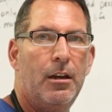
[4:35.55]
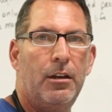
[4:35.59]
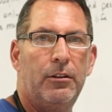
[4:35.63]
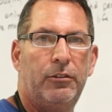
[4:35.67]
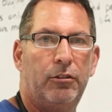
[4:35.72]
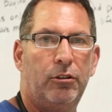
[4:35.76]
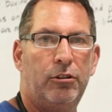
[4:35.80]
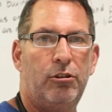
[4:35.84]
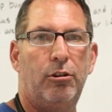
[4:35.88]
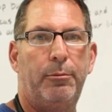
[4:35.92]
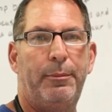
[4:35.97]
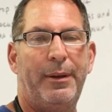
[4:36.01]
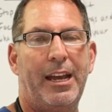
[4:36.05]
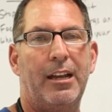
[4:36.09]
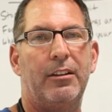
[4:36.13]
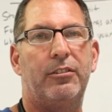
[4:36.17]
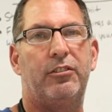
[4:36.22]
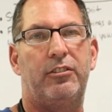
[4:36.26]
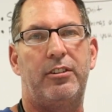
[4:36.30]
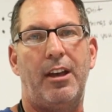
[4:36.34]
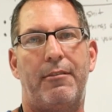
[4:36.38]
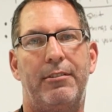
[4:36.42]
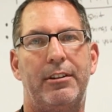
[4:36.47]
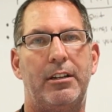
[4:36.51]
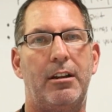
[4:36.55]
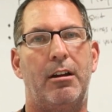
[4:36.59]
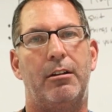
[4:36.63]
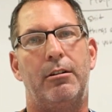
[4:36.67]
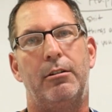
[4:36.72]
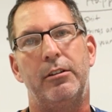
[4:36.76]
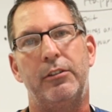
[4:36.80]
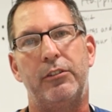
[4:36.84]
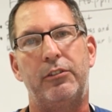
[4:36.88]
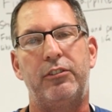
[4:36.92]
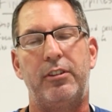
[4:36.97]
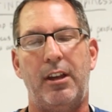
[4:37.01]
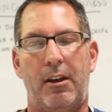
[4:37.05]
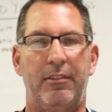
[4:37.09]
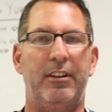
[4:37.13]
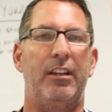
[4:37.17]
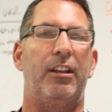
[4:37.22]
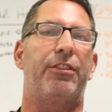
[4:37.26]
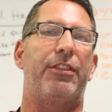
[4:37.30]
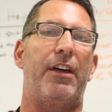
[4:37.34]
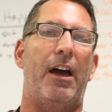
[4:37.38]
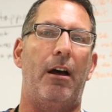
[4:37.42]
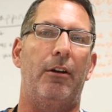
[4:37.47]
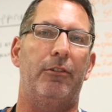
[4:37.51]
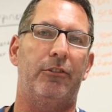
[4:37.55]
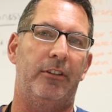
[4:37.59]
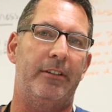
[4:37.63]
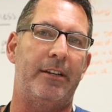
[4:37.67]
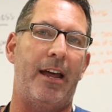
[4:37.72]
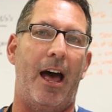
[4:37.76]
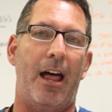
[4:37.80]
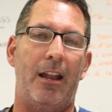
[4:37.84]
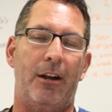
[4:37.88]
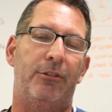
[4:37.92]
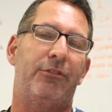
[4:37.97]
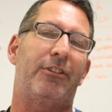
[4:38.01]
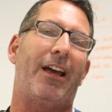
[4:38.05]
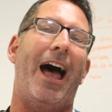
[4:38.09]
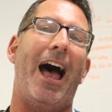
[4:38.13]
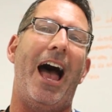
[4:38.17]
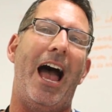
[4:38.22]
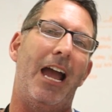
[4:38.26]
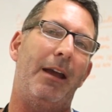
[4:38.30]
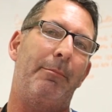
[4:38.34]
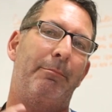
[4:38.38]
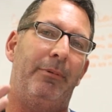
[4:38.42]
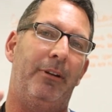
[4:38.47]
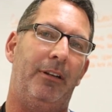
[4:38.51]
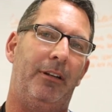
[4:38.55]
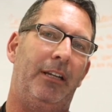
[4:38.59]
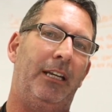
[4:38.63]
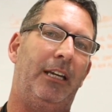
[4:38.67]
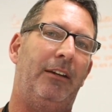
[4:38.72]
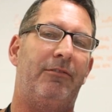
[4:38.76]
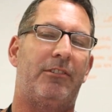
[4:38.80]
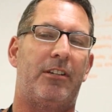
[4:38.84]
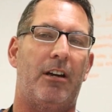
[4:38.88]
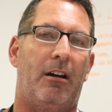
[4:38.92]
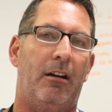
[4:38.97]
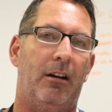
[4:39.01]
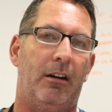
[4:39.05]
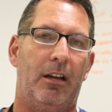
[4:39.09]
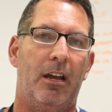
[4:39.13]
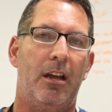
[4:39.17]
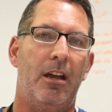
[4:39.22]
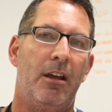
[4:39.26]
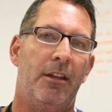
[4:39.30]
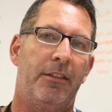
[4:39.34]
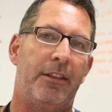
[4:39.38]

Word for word: so you'd be at seven hundred seventy thousand dollars, I believe, Doug,